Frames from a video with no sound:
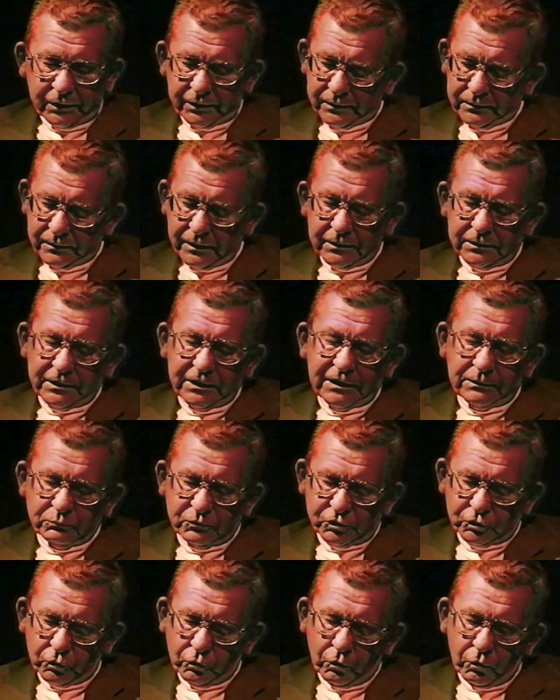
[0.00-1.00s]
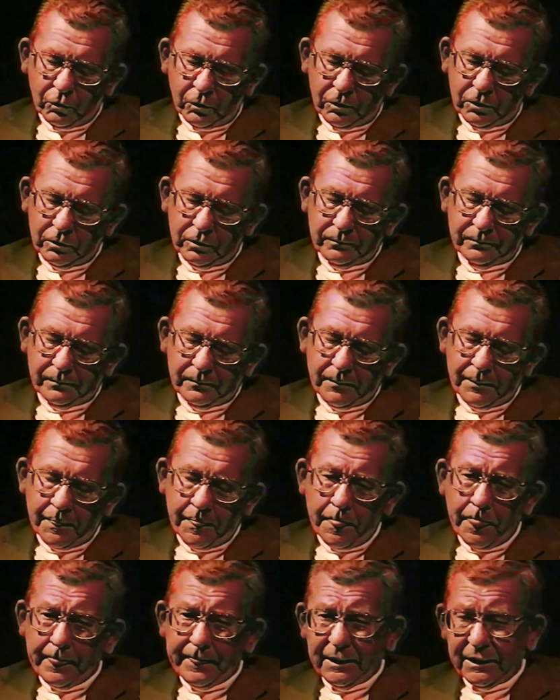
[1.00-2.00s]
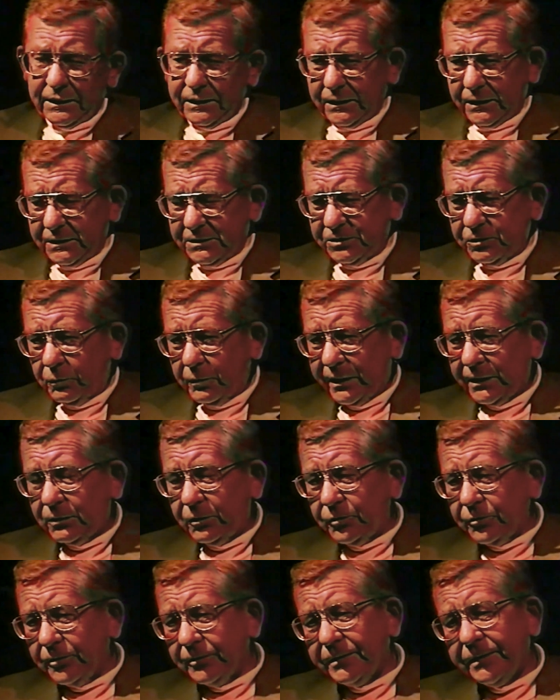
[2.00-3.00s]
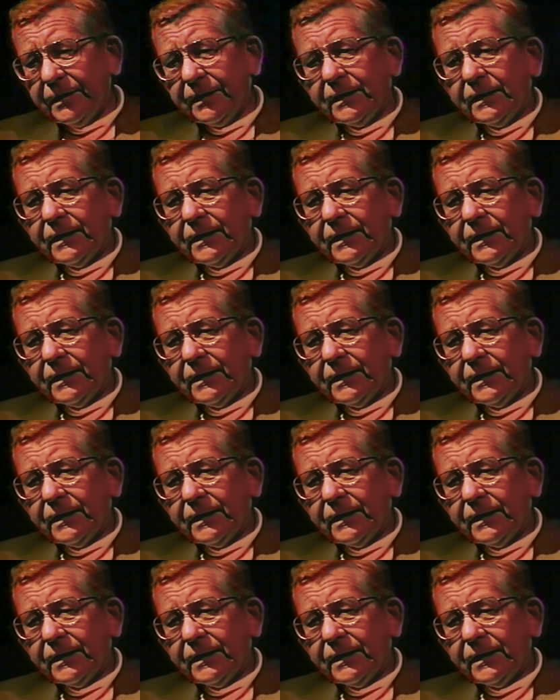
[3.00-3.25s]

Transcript: and keep score. So I learned,